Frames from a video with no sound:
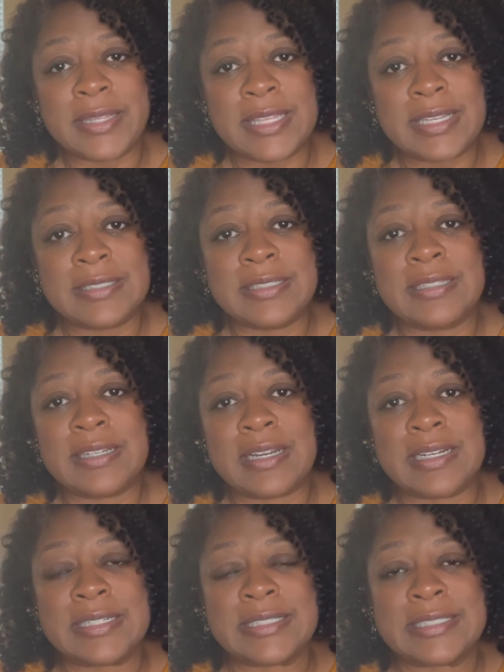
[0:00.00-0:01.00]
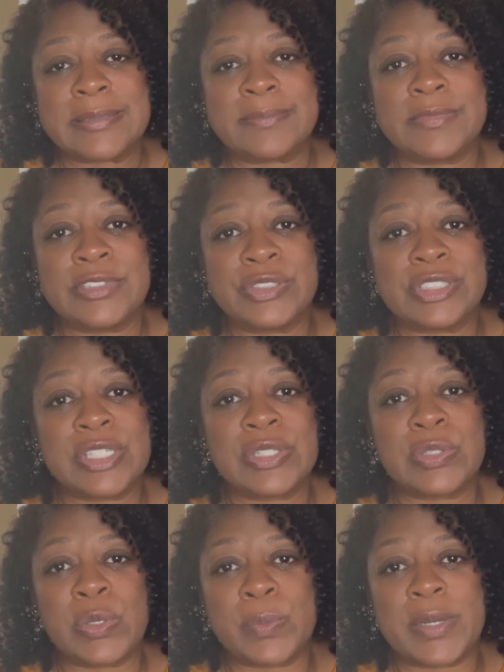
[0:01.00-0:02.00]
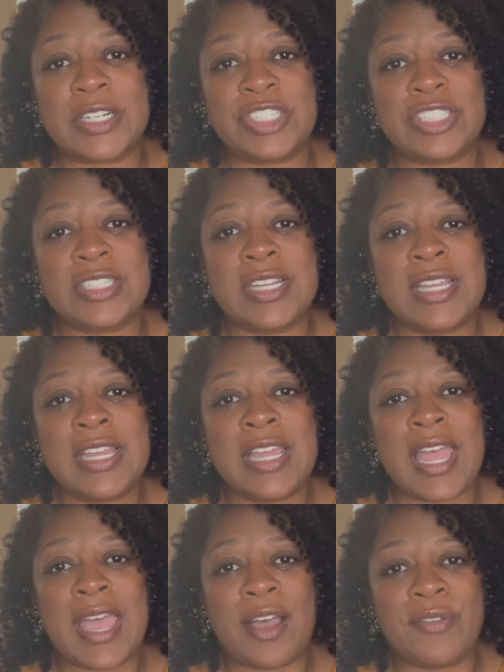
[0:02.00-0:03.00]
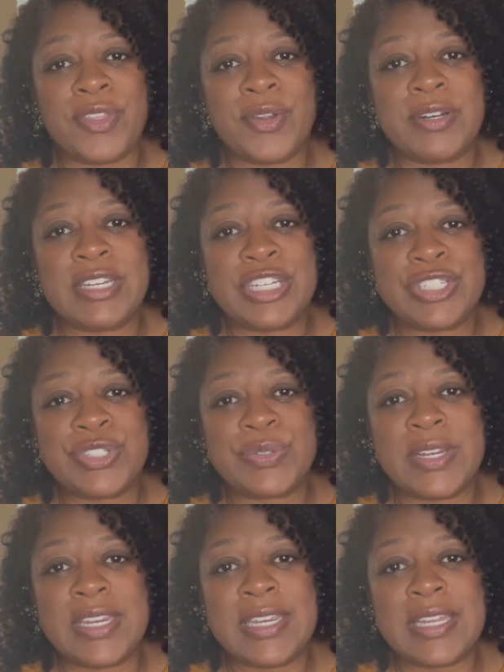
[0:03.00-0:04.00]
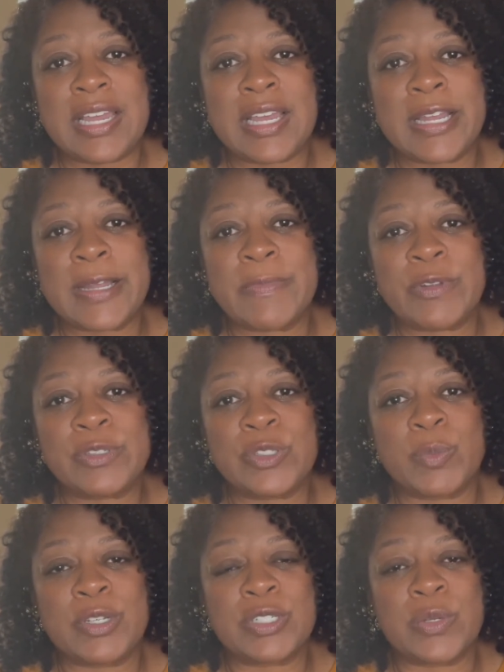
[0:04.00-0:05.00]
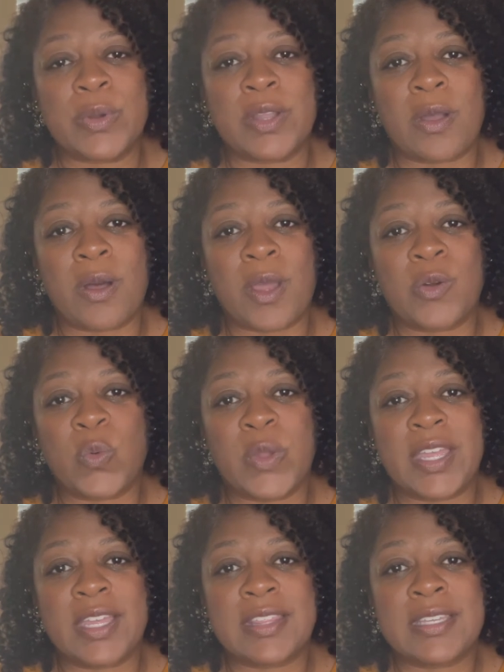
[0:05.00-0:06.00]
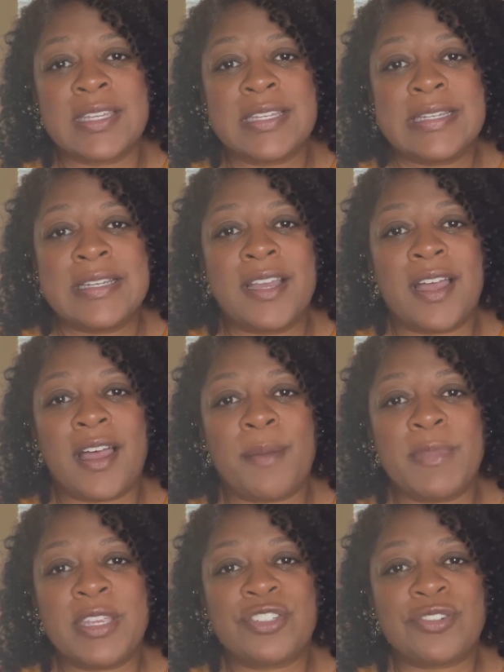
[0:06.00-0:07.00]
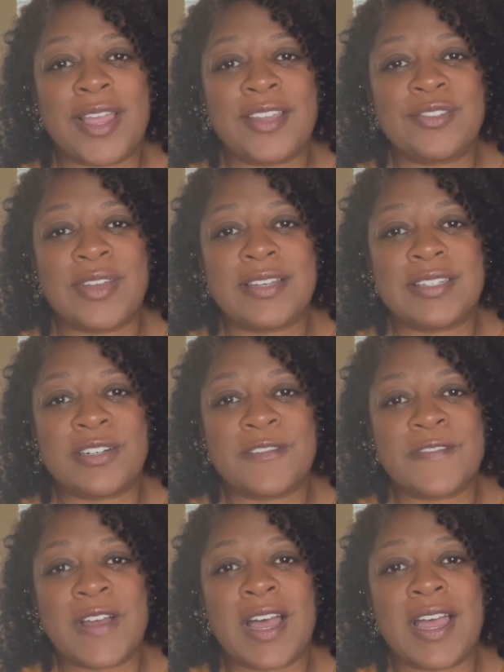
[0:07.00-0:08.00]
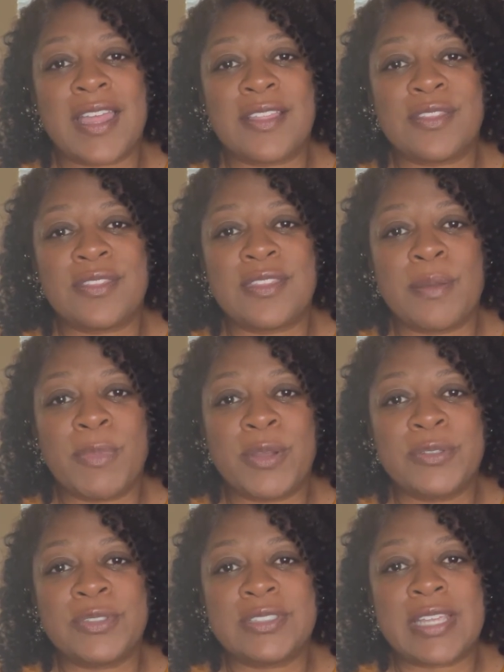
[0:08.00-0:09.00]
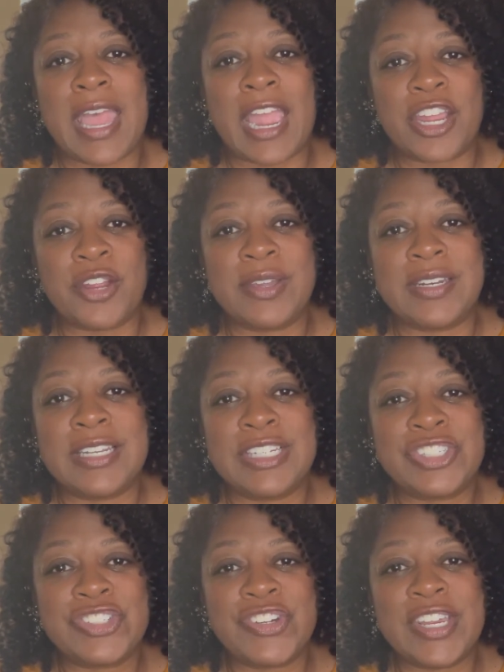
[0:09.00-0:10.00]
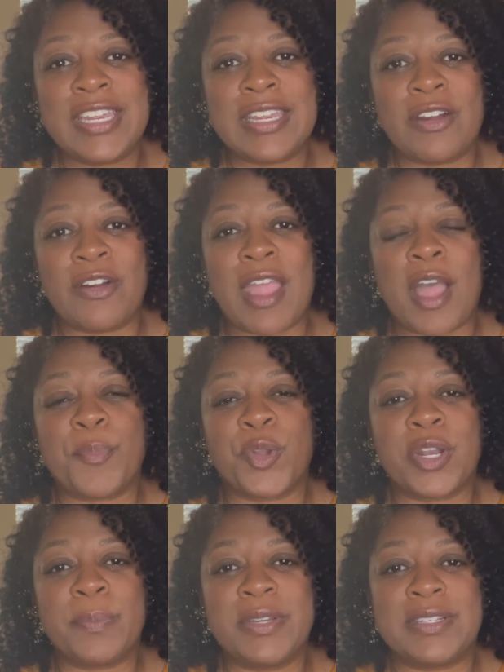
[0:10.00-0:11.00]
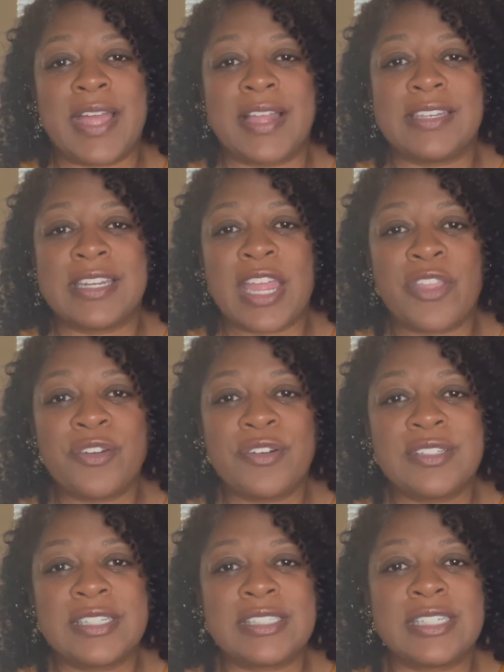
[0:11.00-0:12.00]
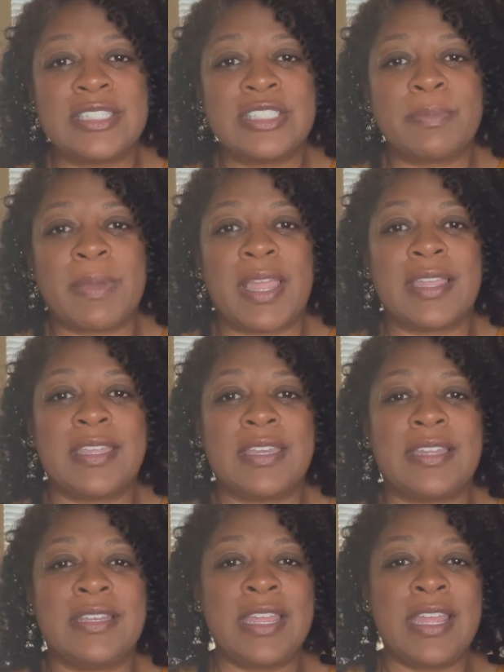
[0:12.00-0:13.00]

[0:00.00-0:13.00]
it. There's just so much out there in history. There's so much going on with me trying to identify the most accurate history, or how I'm going to put that together to teach my kid